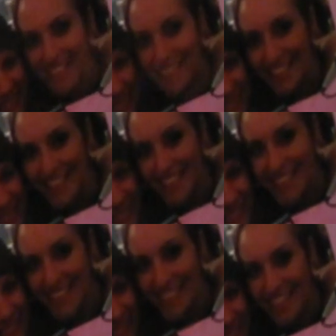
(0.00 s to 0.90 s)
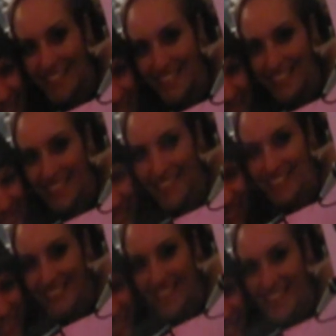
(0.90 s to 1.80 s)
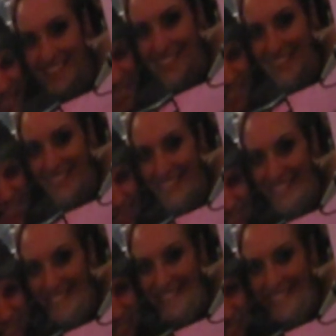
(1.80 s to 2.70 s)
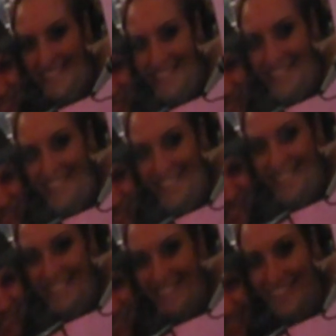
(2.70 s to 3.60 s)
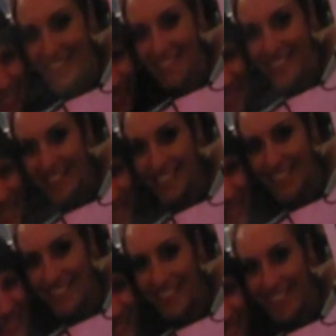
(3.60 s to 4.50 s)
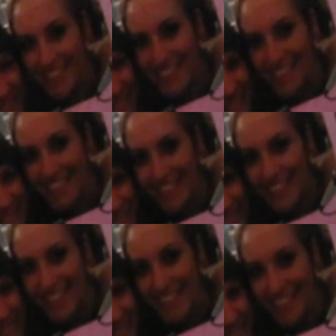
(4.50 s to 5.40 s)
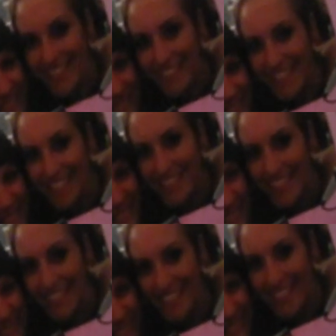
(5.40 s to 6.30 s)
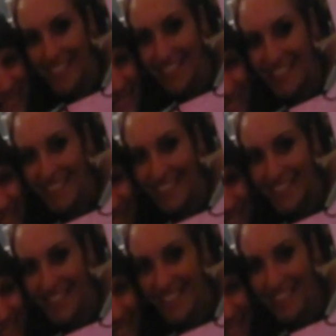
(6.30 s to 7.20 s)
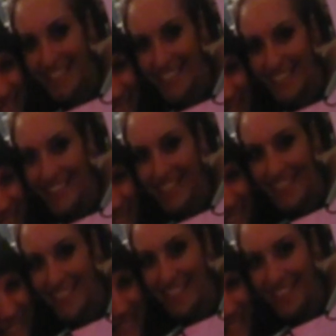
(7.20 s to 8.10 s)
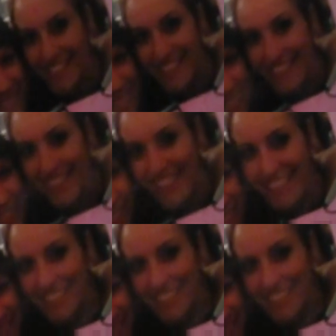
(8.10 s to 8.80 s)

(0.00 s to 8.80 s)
lyrics. Sorry, I have little boy handwriting. No, I just can't read through tears. I love dancing to no music together. I love sharing my band tees with you.